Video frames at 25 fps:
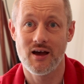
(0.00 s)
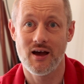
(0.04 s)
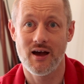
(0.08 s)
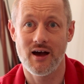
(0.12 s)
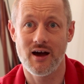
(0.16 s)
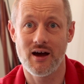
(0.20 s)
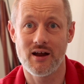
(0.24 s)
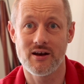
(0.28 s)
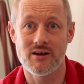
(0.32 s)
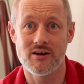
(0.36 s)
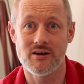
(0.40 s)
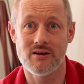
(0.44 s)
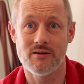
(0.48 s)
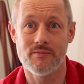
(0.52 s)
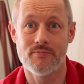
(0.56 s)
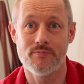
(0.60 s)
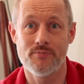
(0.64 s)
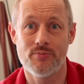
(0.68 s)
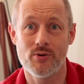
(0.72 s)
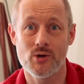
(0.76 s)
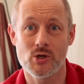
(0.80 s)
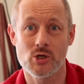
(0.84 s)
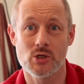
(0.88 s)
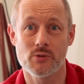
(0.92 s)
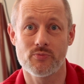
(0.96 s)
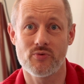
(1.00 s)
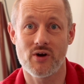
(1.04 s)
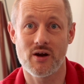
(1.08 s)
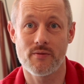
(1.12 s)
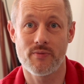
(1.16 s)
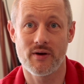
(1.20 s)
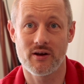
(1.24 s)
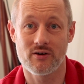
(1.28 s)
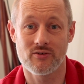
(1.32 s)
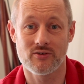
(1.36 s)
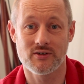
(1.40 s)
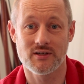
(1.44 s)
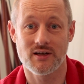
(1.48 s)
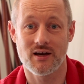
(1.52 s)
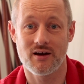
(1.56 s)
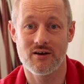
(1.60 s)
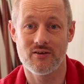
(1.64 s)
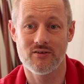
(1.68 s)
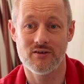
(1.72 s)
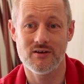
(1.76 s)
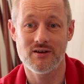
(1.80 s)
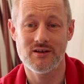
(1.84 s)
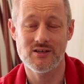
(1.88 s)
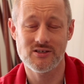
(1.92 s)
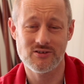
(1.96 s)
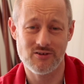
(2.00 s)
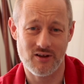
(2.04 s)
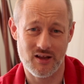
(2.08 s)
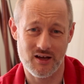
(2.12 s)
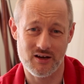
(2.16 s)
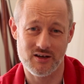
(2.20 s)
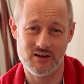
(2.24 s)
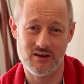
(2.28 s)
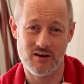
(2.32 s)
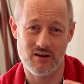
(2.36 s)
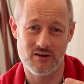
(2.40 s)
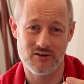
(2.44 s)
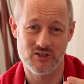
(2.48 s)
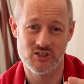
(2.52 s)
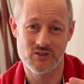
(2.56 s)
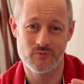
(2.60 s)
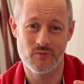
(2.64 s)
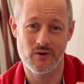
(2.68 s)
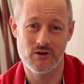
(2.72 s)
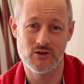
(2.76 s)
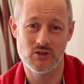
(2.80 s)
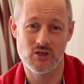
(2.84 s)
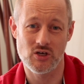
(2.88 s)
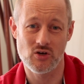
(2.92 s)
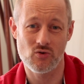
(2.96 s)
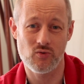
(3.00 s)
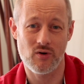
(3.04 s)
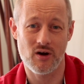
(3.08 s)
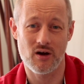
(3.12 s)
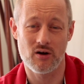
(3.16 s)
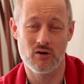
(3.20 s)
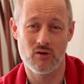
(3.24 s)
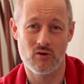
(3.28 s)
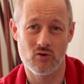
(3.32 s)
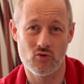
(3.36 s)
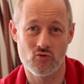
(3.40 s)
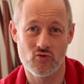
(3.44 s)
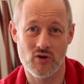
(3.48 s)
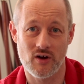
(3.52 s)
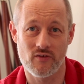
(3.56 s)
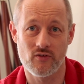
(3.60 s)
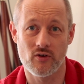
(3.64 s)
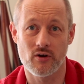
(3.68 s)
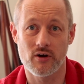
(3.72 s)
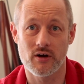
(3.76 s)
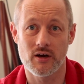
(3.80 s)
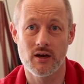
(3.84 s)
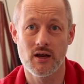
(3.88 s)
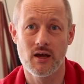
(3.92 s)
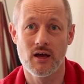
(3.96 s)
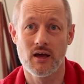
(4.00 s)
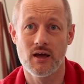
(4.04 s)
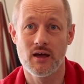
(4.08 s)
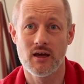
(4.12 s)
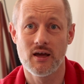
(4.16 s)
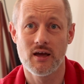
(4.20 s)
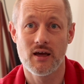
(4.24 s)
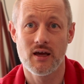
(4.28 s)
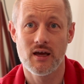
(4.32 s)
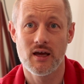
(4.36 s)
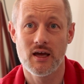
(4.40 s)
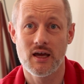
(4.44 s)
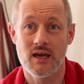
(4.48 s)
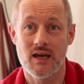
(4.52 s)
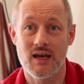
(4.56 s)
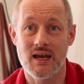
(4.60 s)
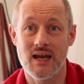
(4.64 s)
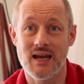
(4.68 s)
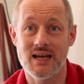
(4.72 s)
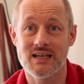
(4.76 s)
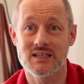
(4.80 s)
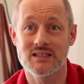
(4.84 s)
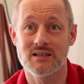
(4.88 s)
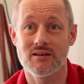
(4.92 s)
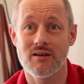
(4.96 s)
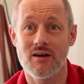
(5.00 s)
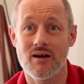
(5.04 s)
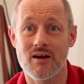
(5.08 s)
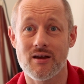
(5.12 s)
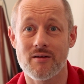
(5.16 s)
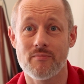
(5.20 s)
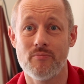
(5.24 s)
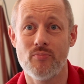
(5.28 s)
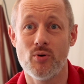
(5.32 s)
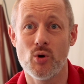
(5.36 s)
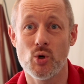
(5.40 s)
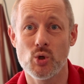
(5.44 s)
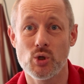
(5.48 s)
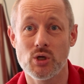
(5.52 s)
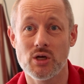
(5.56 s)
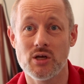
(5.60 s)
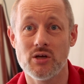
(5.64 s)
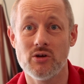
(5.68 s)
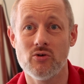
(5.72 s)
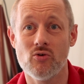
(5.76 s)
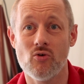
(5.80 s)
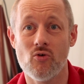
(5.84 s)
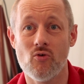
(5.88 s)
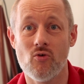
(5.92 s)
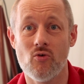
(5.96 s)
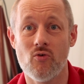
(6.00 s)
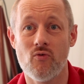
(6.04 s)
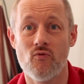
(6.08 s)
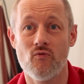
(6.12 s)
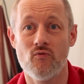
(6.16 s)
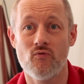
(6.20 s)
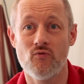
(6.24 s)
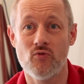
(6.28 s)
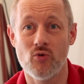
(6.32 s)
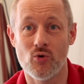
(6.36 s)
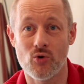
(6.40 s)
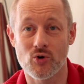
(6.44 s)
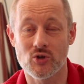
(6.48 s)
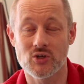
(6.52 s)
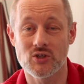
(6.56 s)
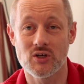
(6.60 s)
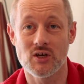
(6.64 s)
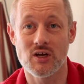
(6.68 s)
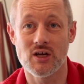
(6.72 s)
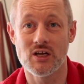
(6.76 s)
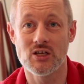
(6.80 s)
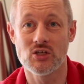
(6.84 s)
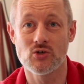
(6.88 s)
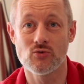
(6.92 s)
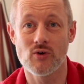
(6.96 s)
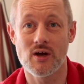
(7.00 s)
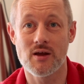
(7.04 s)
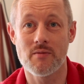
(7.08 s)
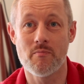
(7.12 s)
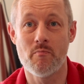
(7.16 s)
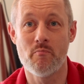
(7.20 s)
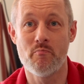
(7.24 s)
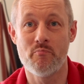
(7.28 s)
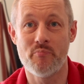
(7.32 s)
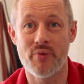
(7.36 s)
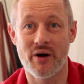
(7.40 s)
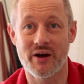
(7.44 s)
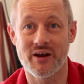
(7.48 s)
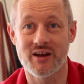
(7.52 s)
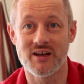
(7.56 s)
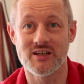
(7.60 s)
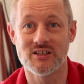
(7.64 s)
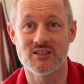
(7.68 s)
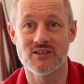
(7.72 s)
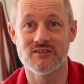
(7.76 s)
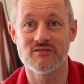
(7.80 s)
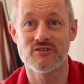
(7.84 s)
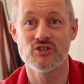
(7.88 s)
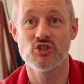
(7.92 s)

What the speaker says: and you push the brake pedal down, it's got that kind of spongy, quite a long travel on it. It's like pushing your foot into a bucket of